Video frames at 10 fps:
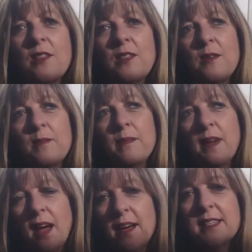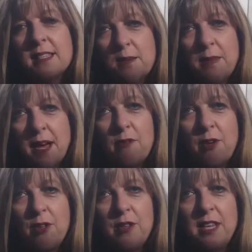The, I see my
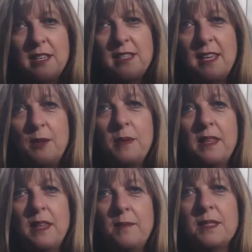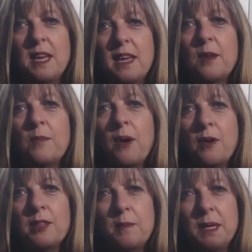role as helping them take
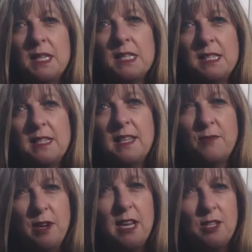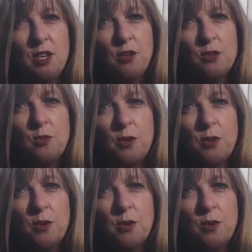apart the pieces that really don't